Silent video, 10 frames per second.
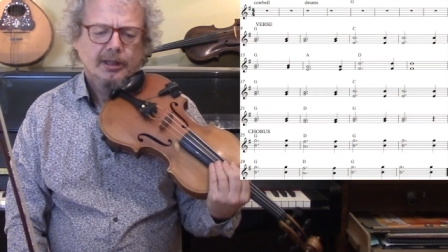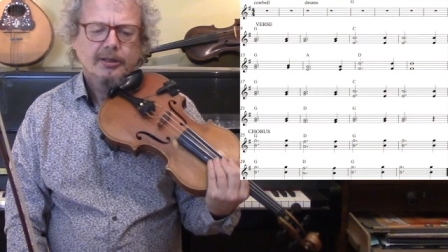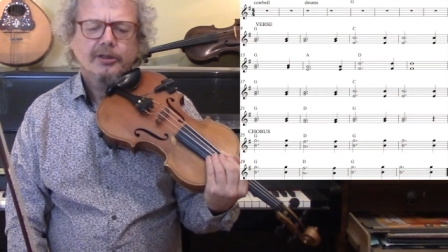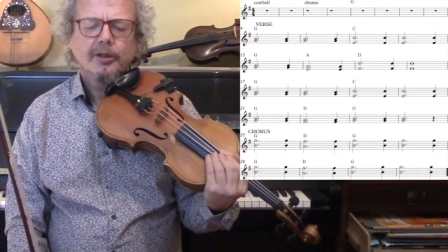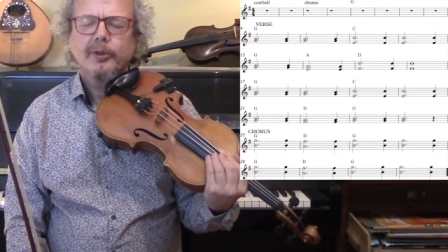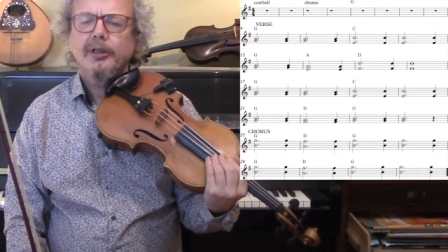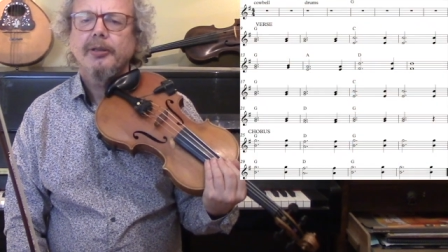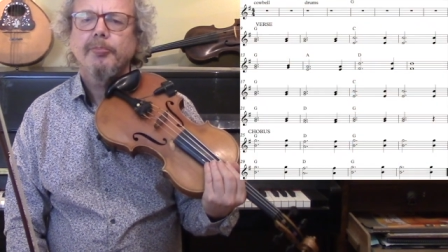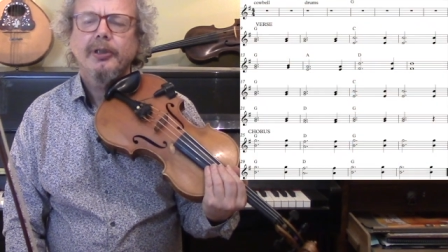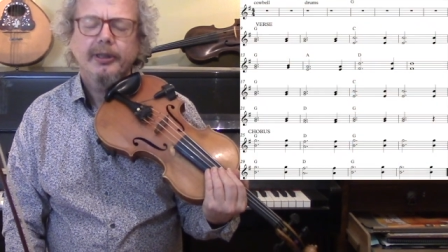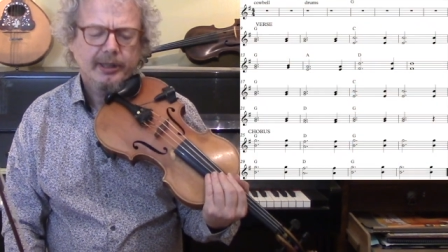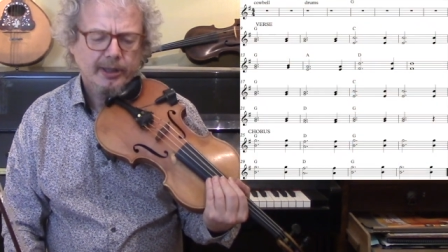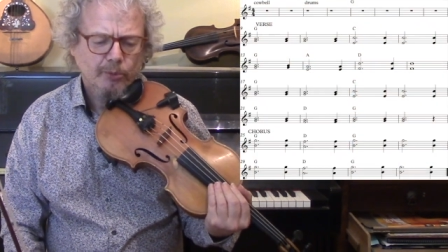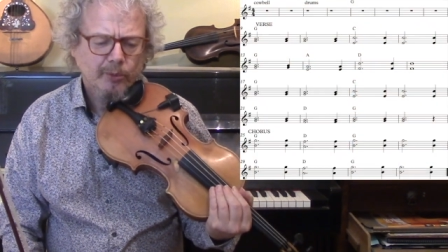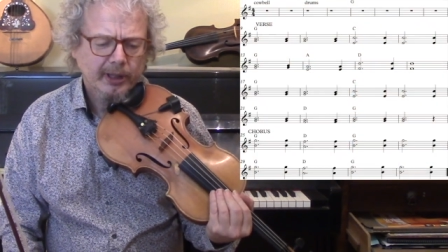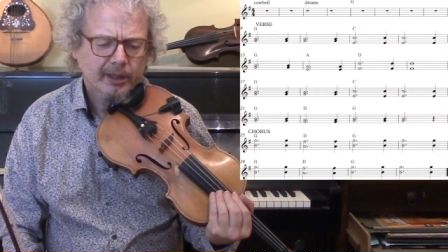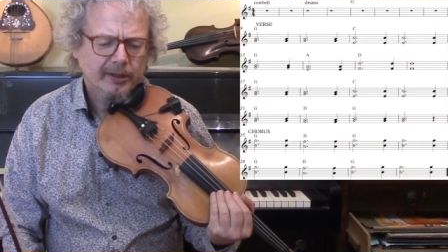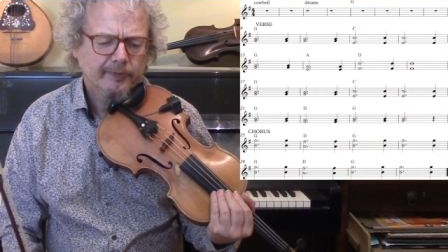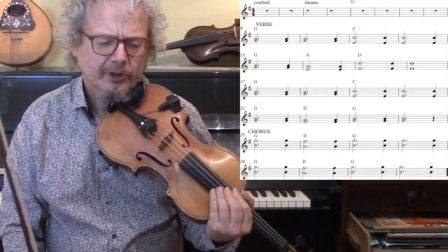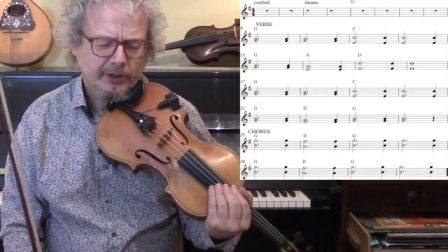So we're going to play when
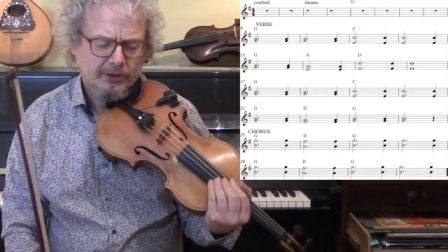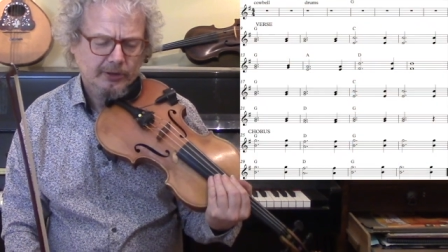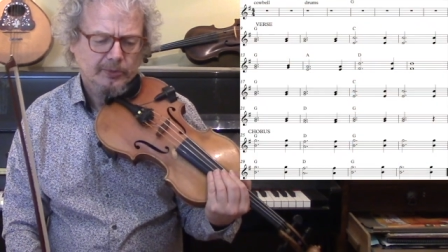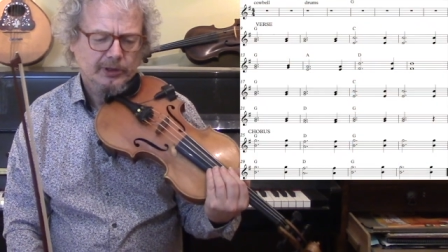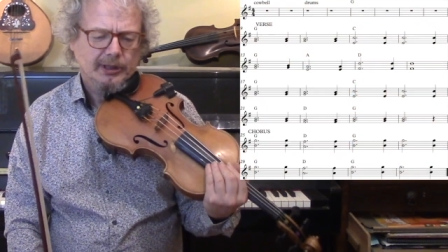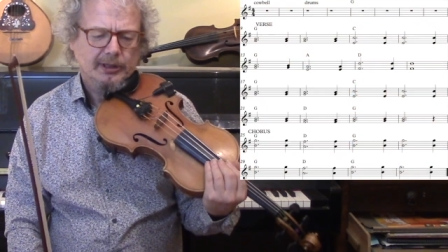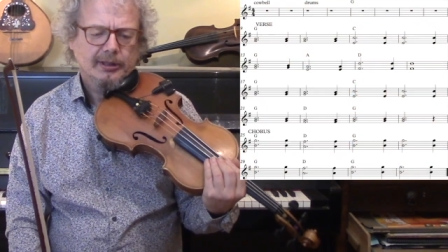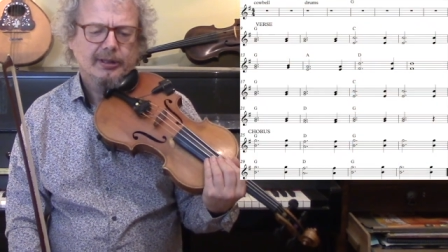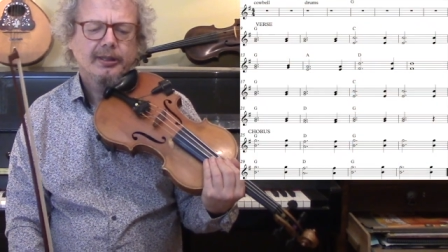the verse comes in.